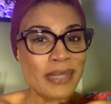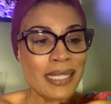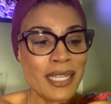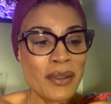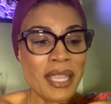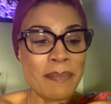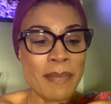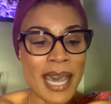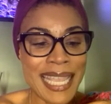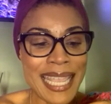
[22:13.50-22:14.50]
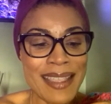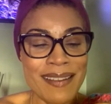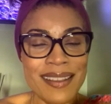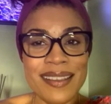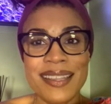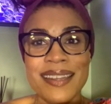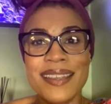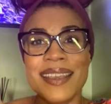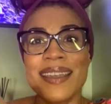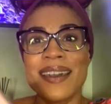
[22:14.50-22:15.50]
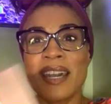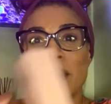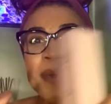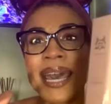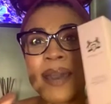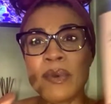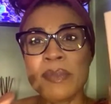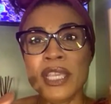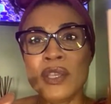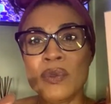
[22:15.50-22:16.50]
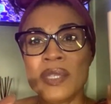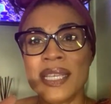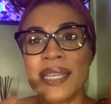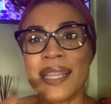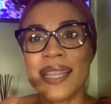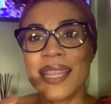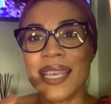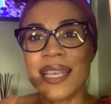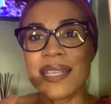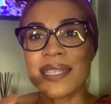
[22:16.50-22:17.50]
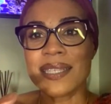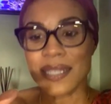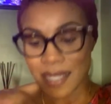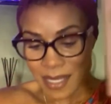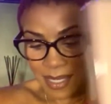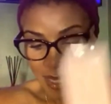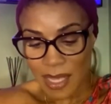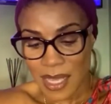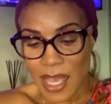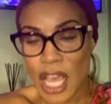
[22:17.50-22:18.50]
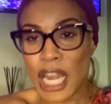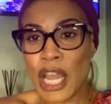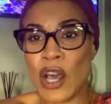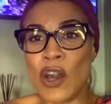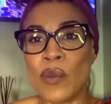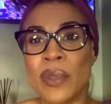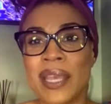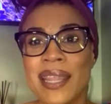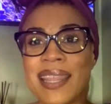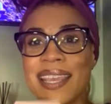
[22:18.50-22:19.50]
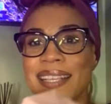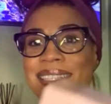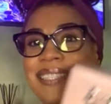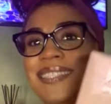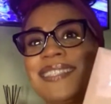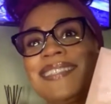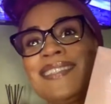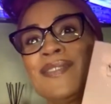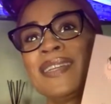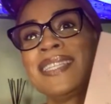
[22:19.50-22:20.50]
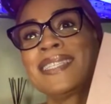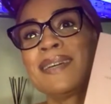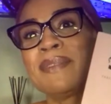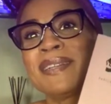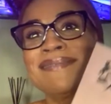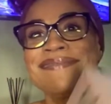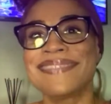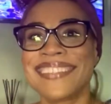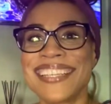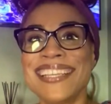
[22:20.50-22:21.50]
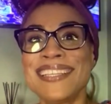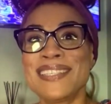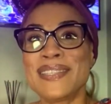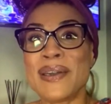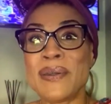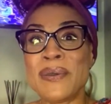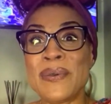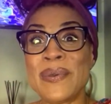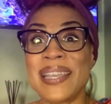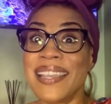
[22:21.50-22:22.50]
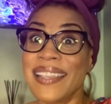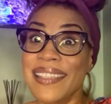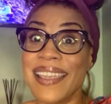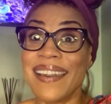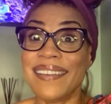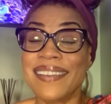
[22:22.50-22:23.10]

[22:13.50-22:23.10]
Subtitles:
get my hair done, I will be using this along with this during the summer. So, yeah.